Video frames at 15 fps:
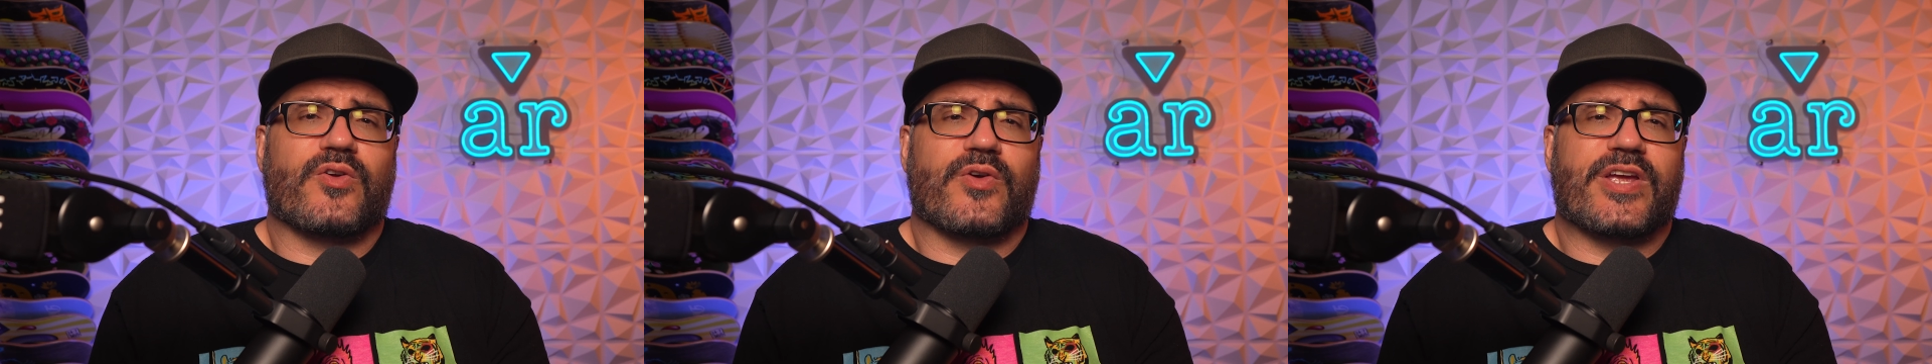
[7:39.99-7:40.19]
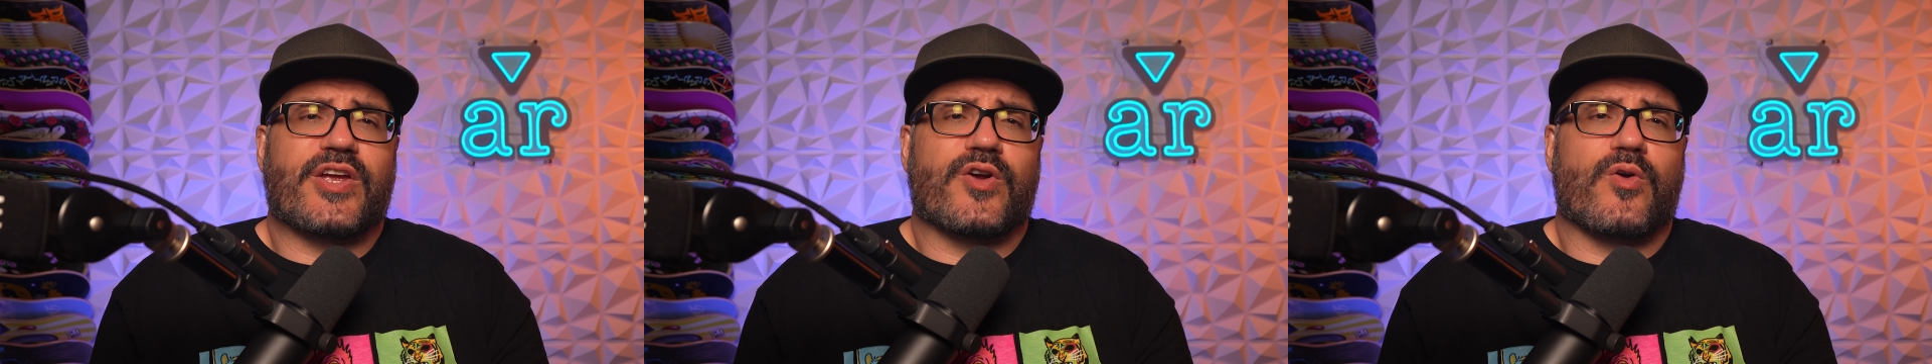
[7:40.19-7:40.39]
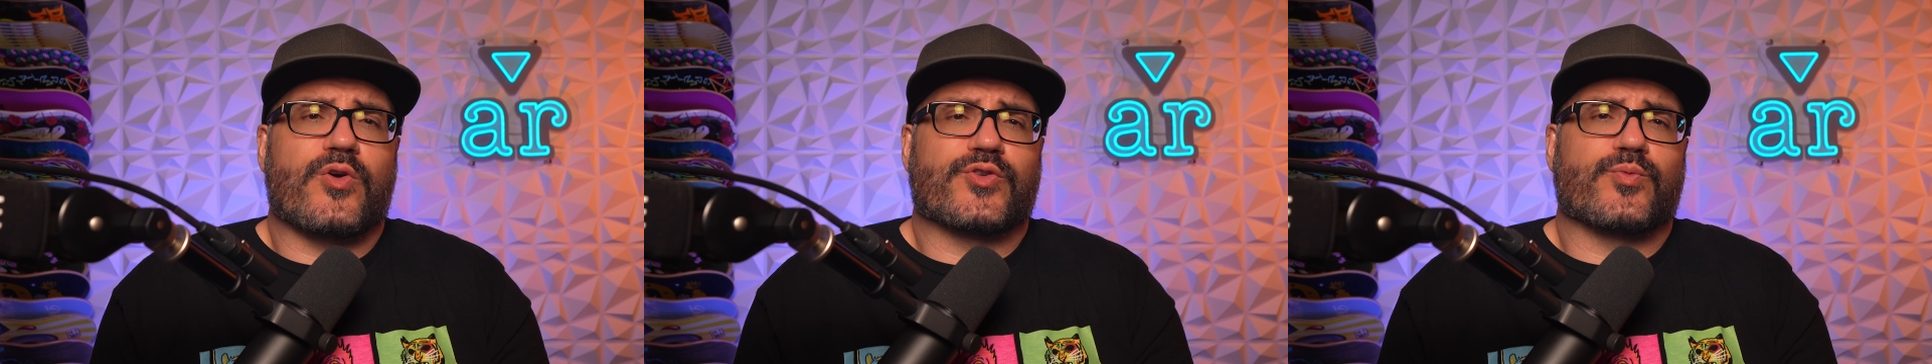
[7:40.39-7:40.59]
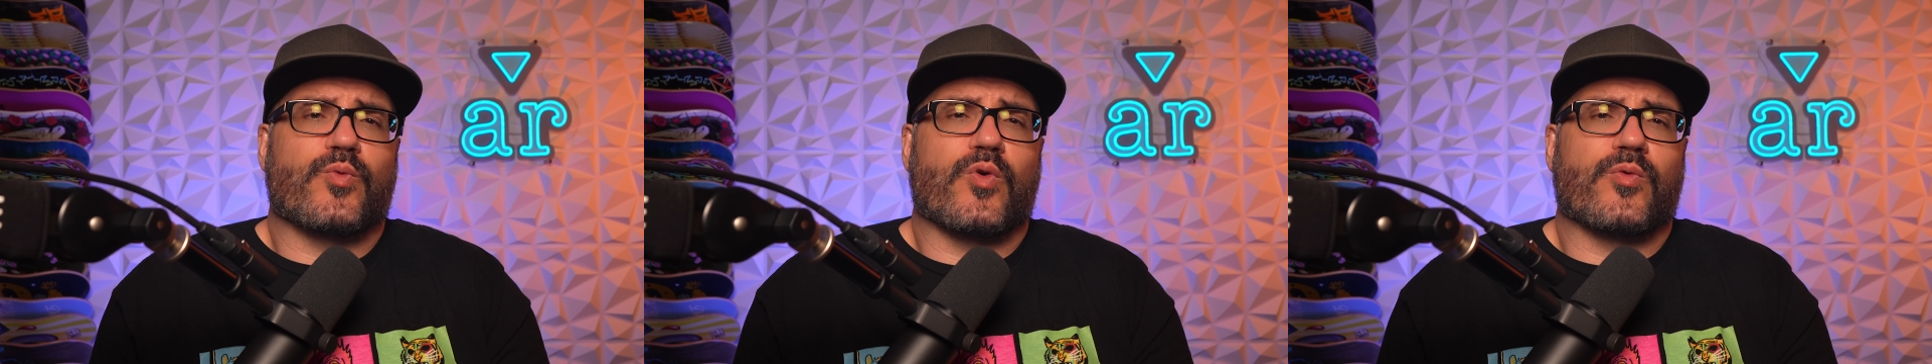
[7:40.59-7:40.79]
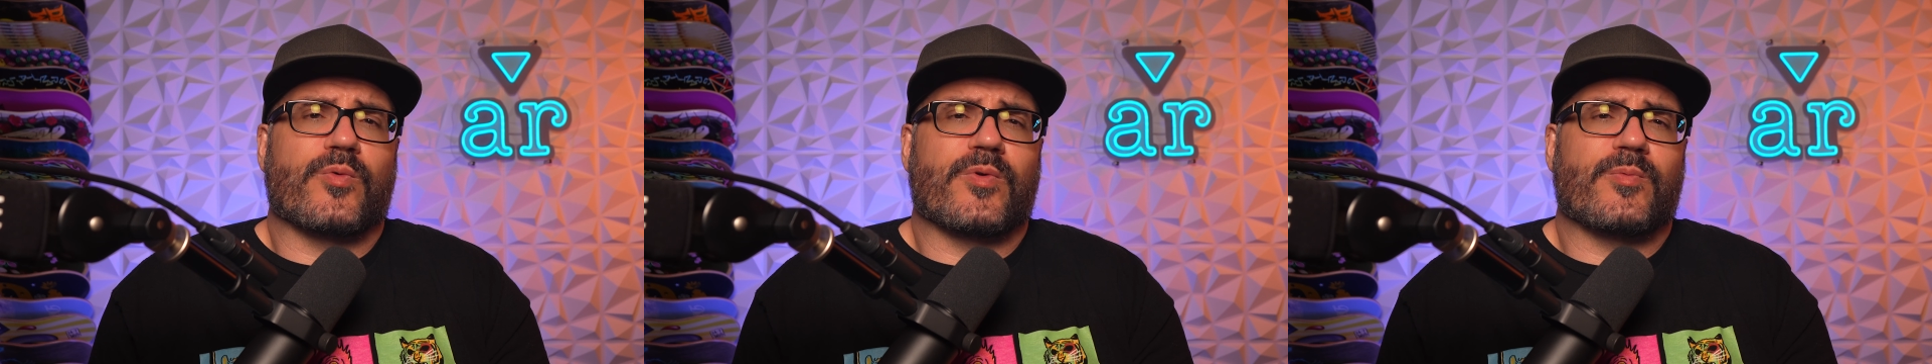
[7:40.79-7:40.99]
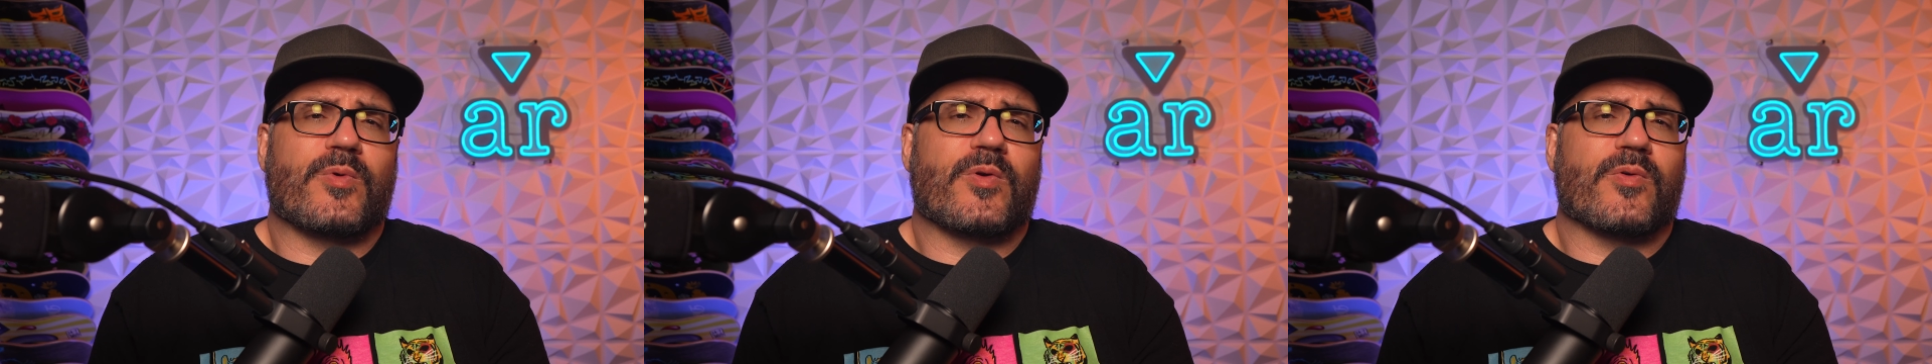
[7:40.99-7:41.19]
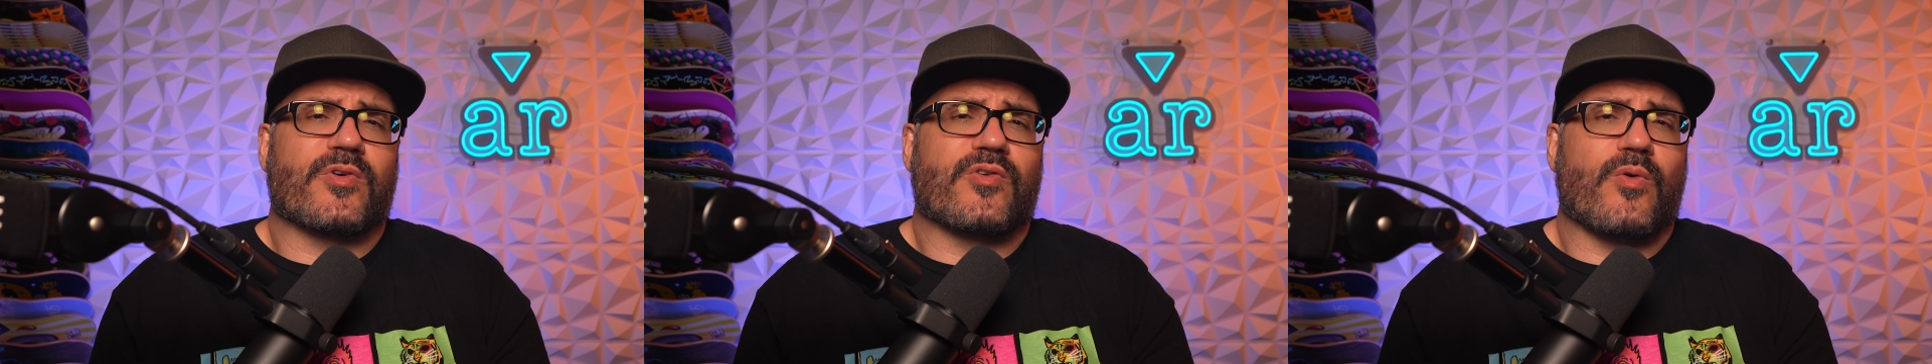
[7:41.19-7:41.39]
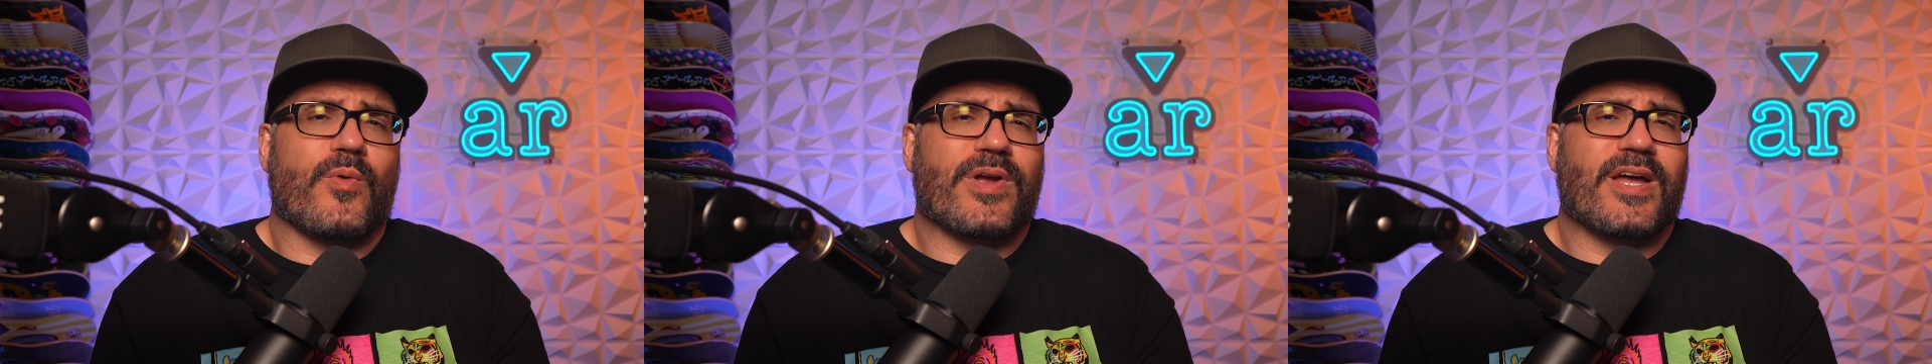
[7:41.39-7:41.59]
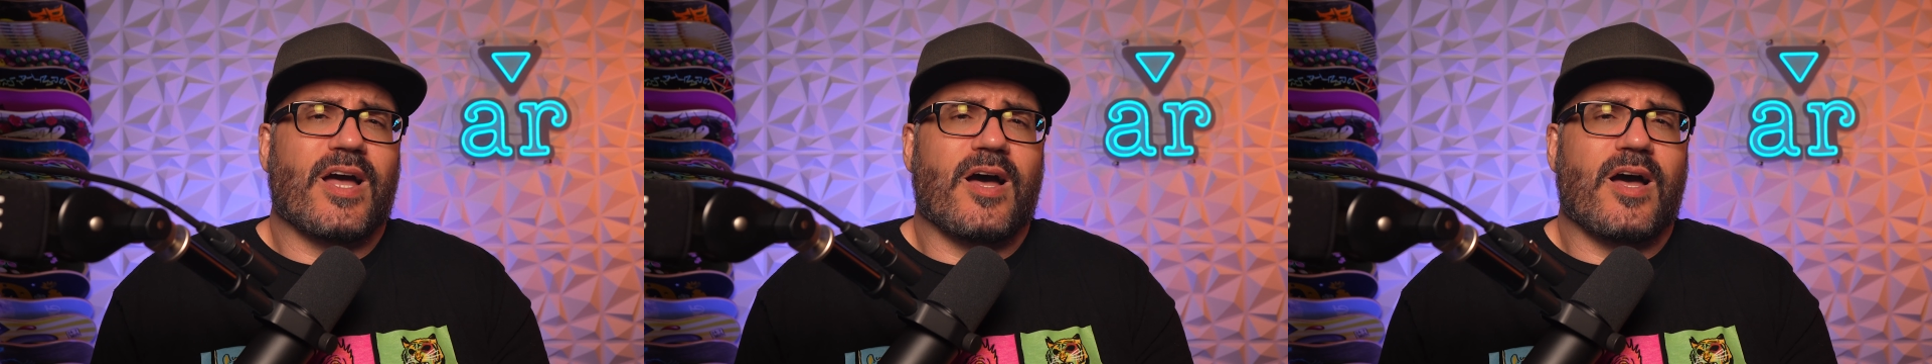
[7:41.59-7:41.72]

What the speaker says: our heroes wore when we were growing